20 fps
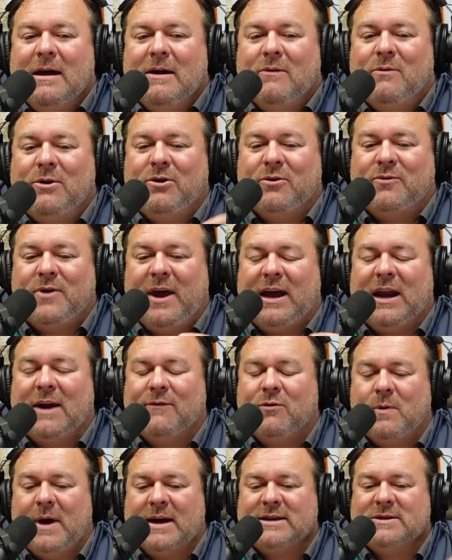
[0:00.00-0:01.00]
when you're thinking
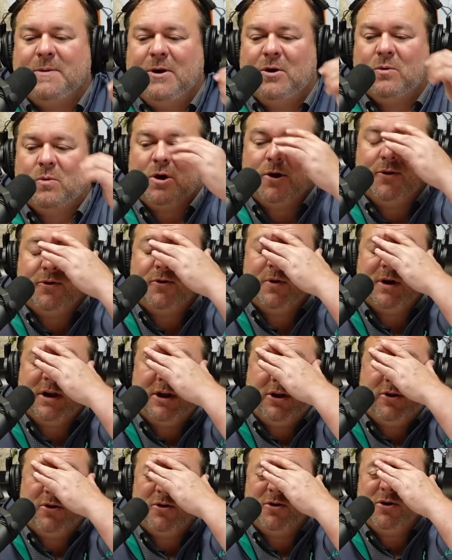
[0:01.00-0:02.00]
of a recipe or working through
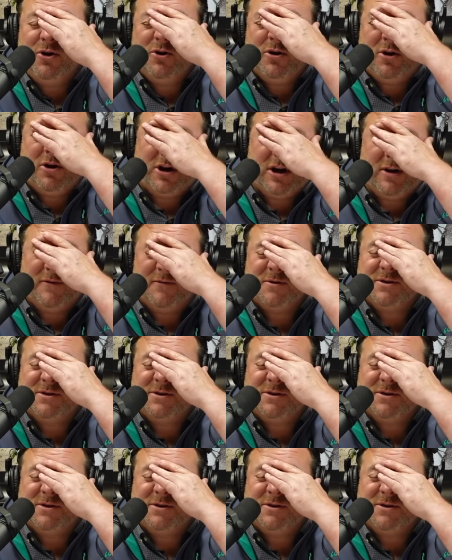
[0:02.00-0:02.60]
it, you're looking for